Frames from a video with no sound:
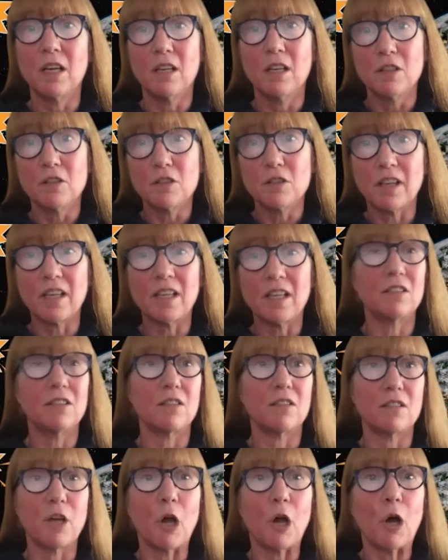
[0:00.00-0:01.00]
try and
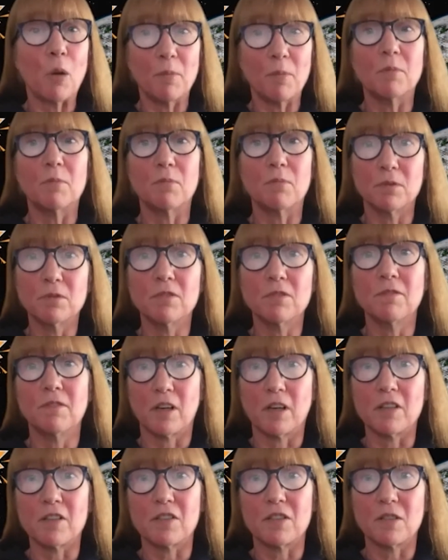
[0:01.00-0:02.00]
just help improve
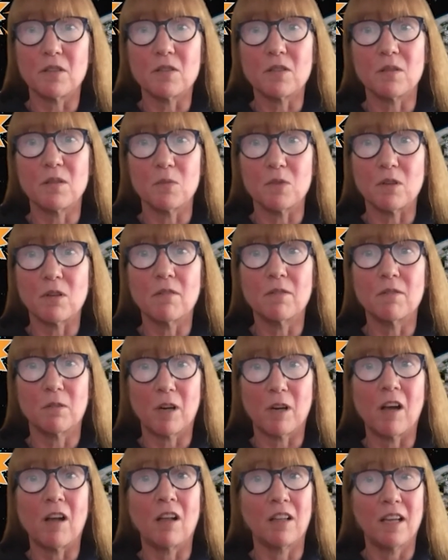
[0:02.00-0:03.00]
our systems
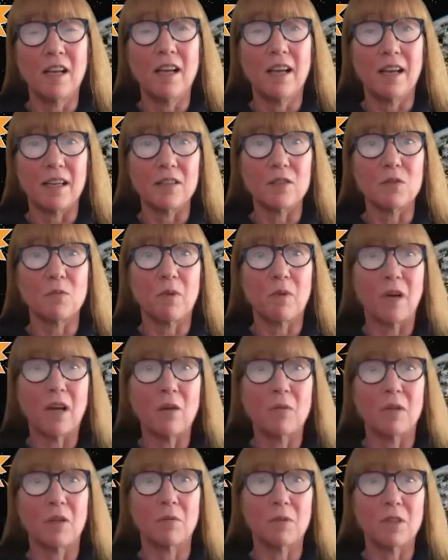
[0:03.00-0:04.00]
overall as well
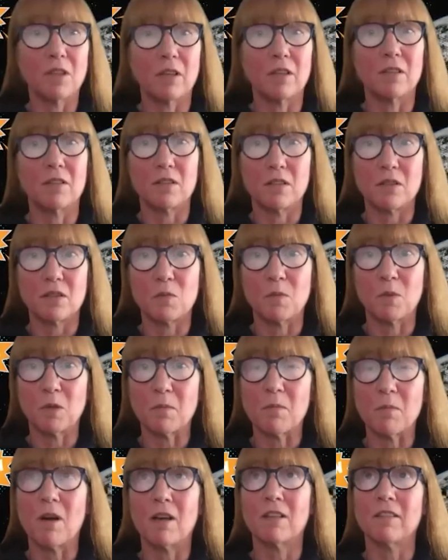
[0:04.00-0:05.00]
with regards to smoke
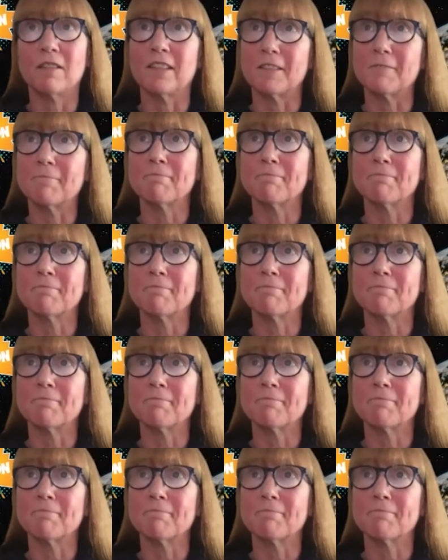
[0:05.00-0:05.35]
modeling.